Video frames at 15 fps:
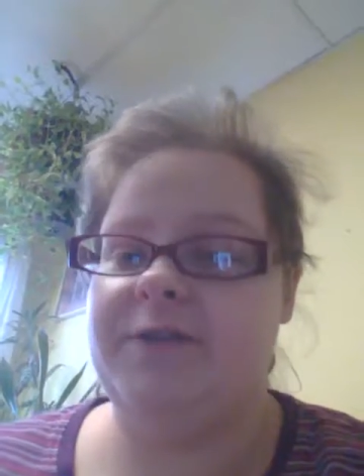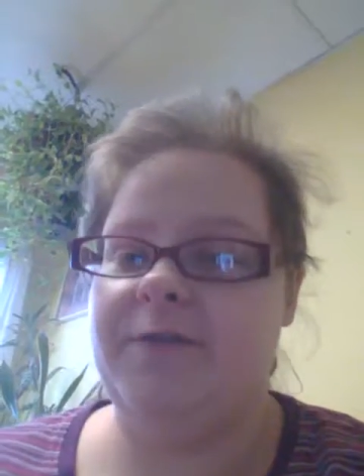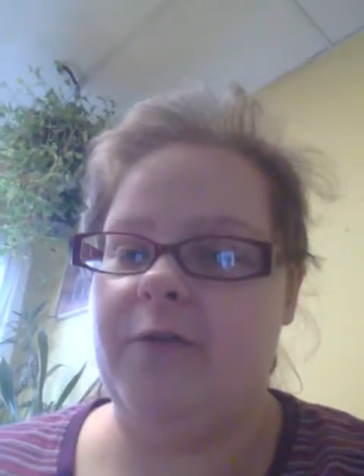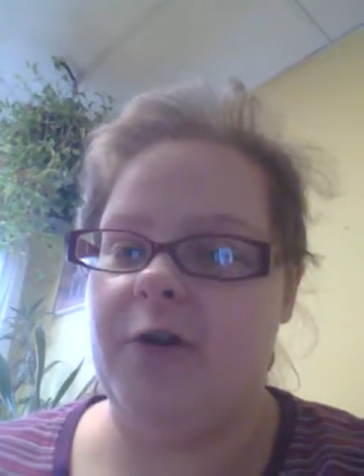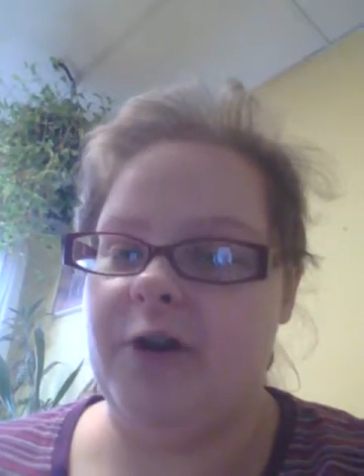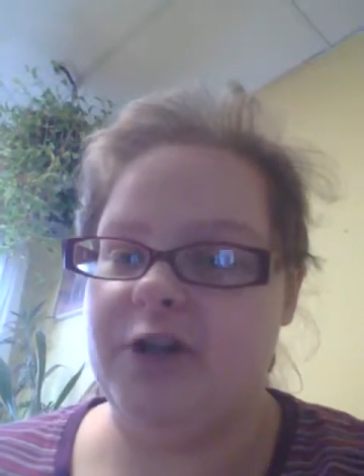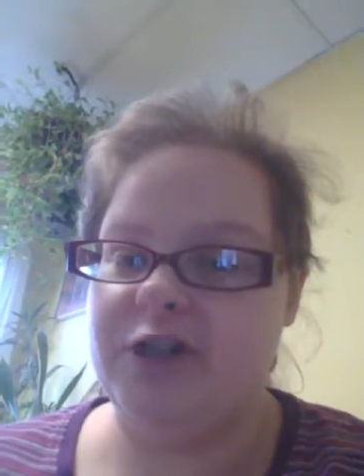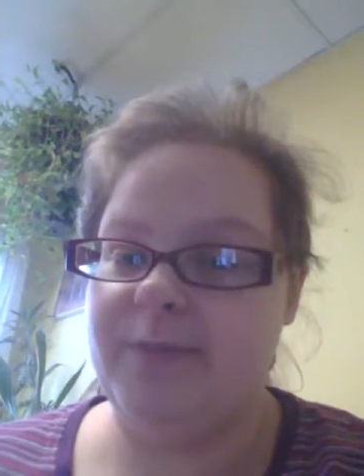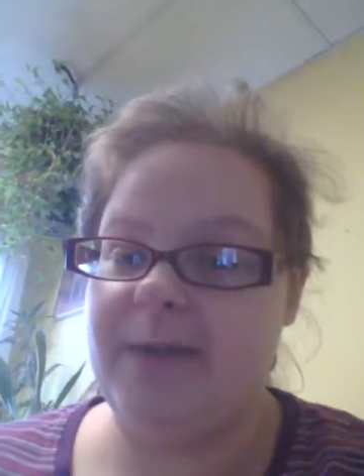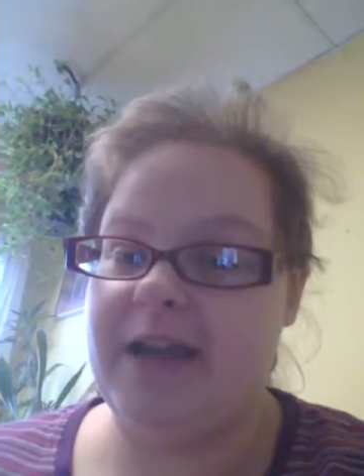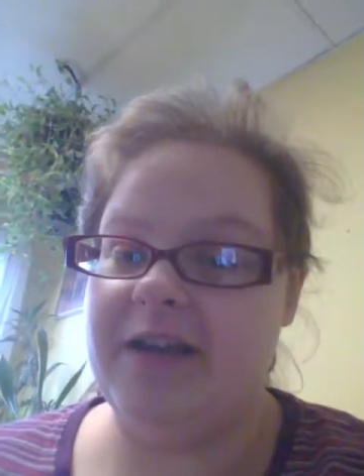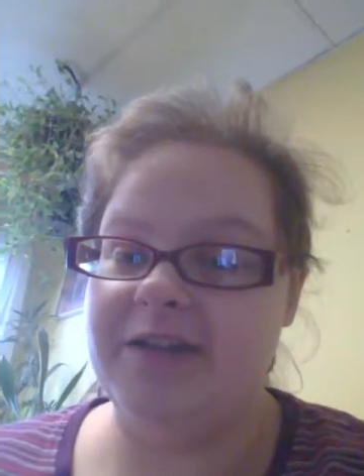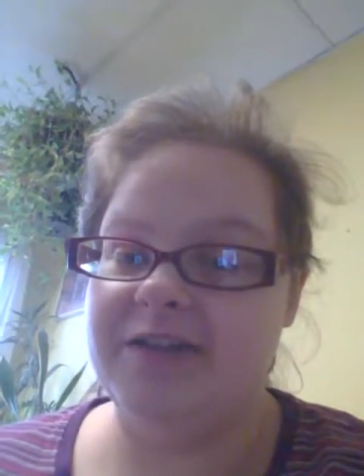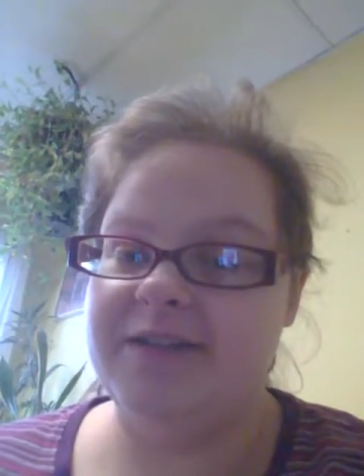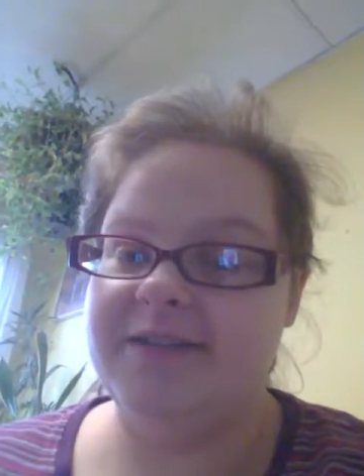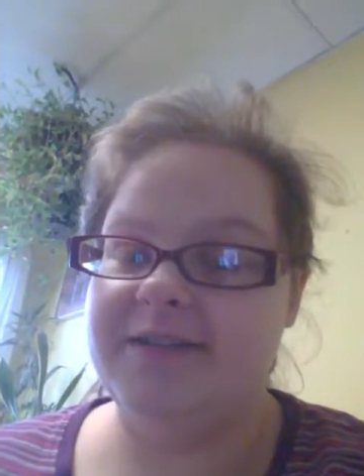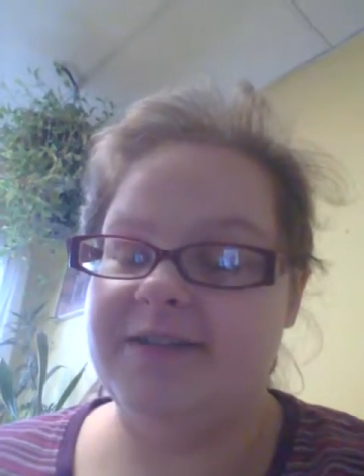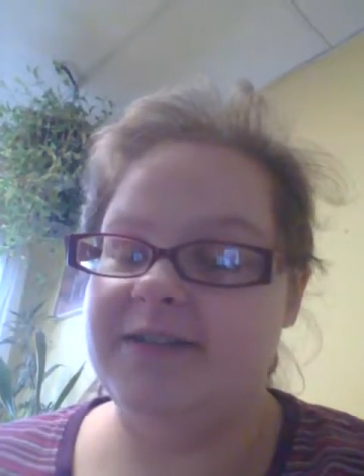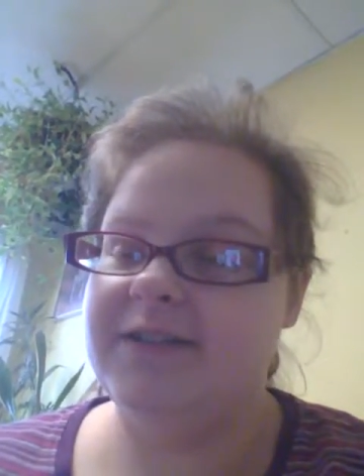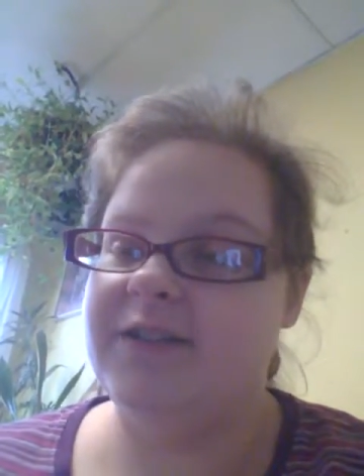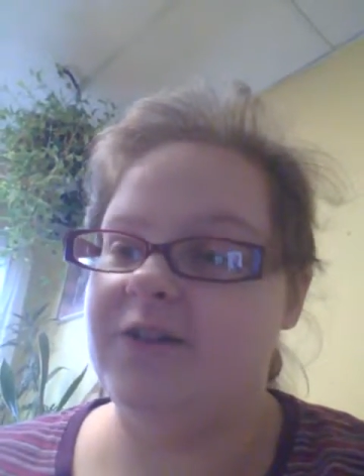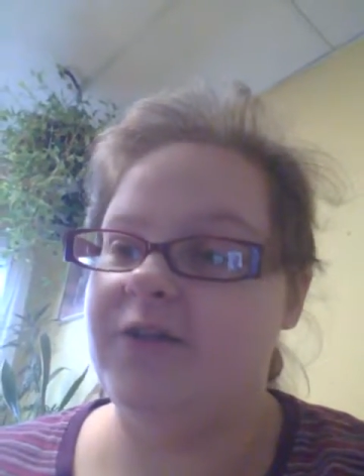to 400 pages.
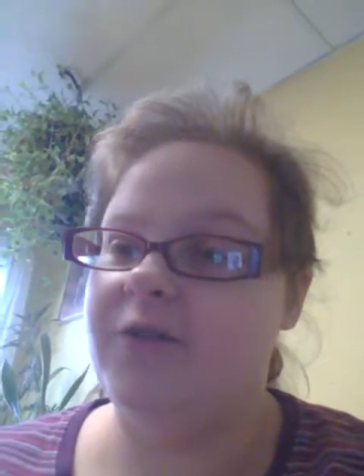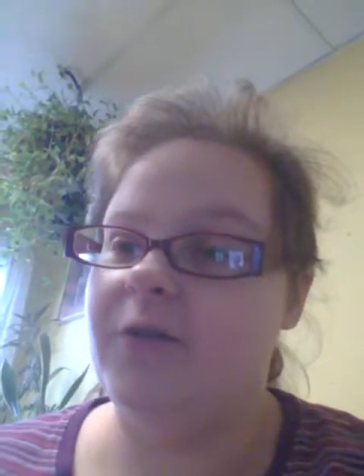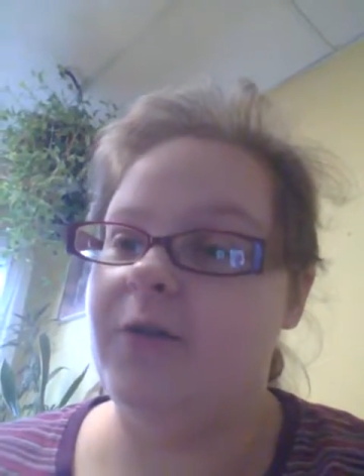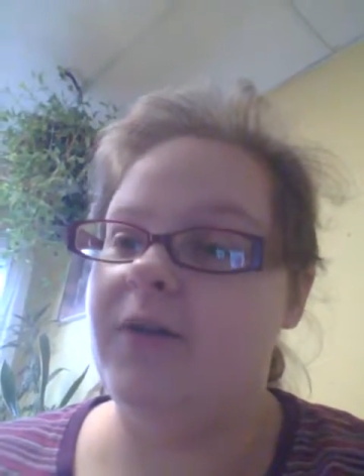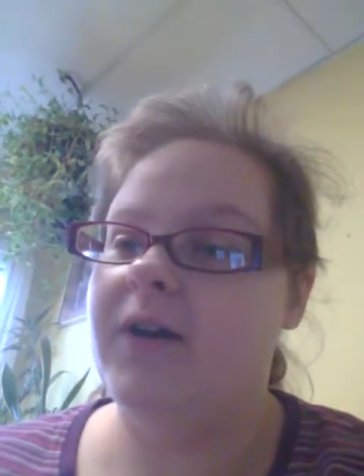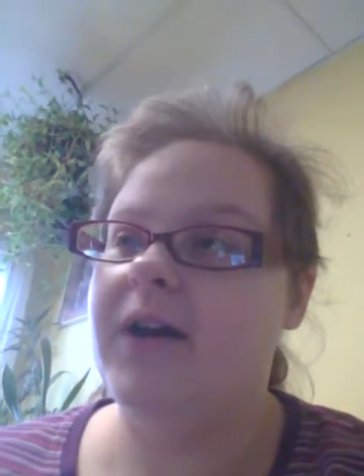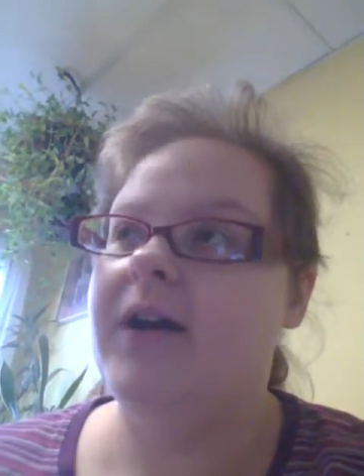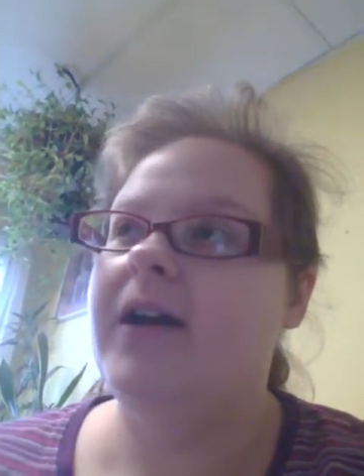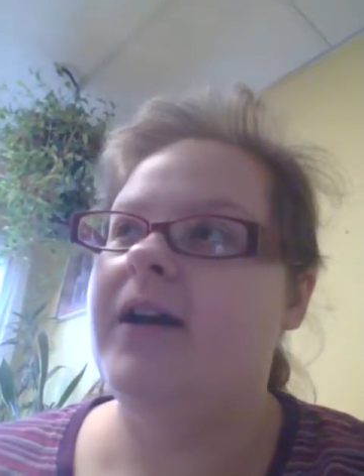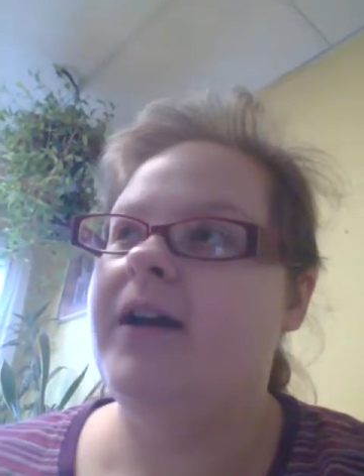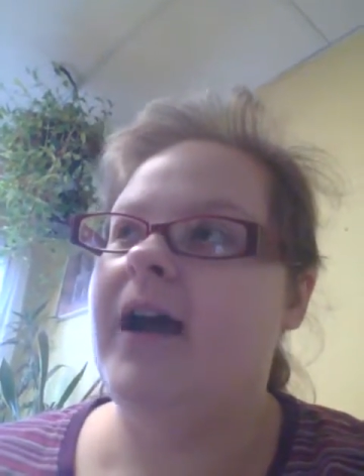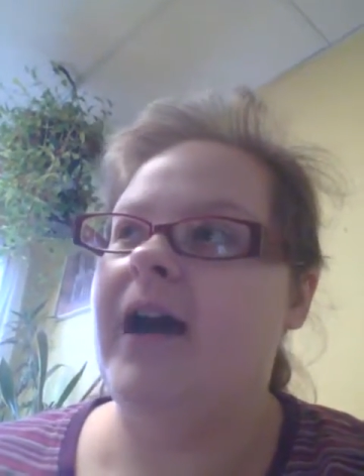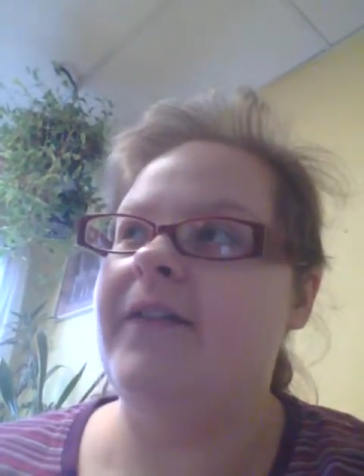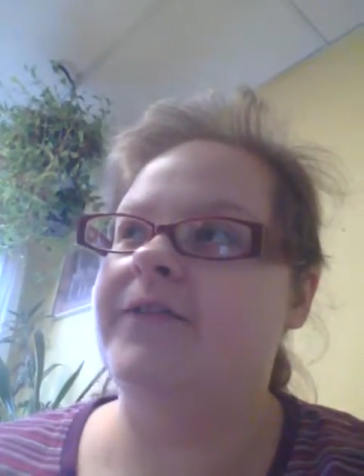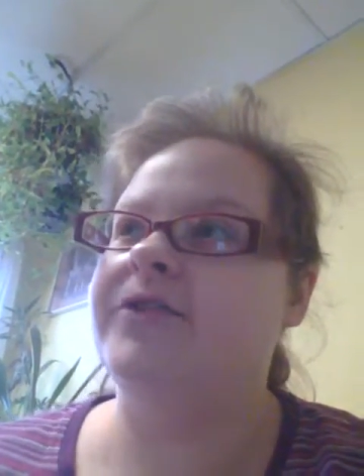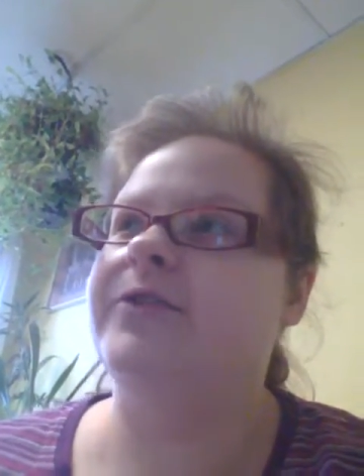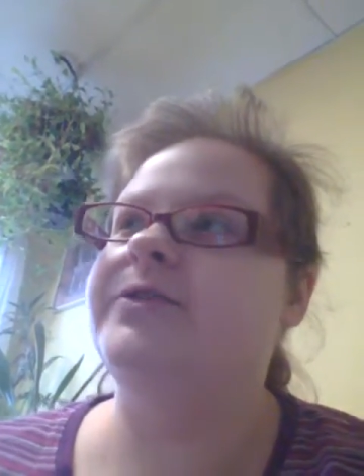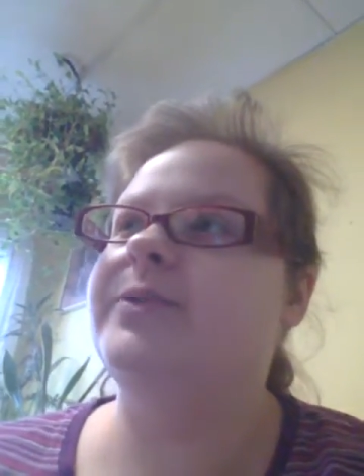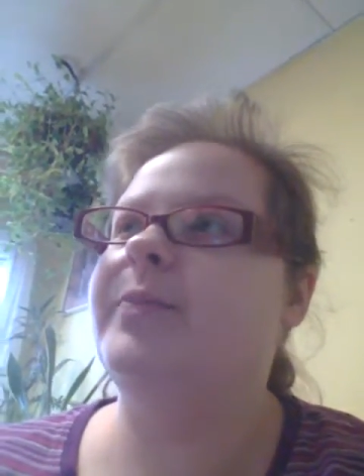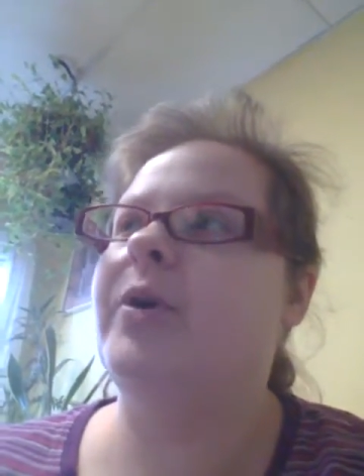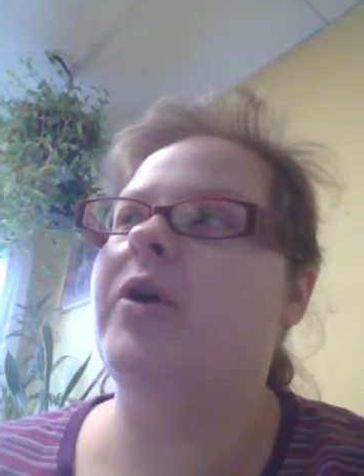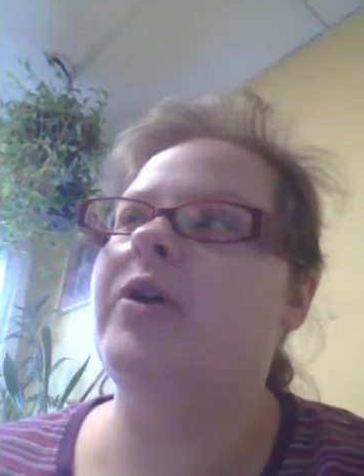So and there's
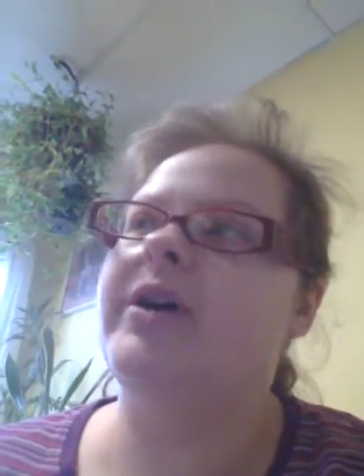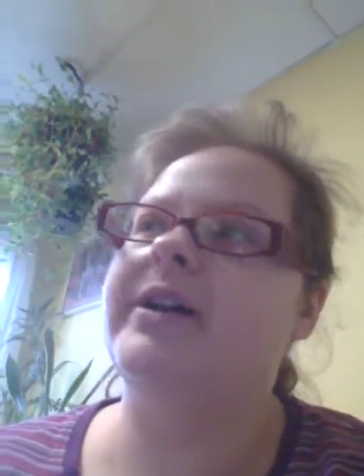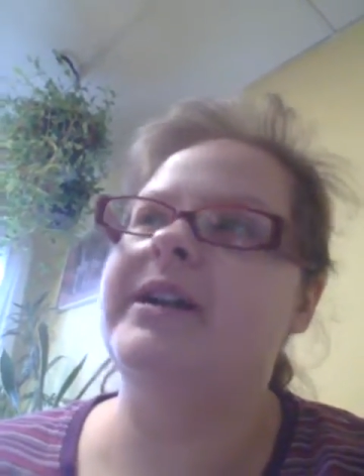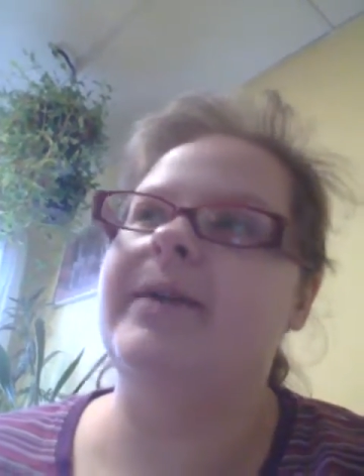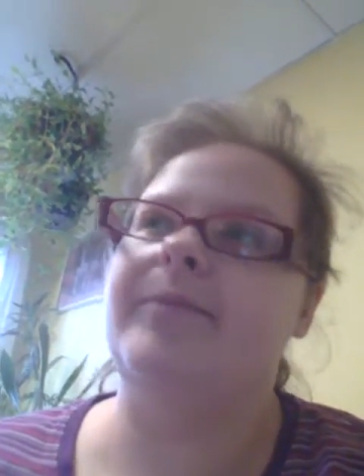always a prologue and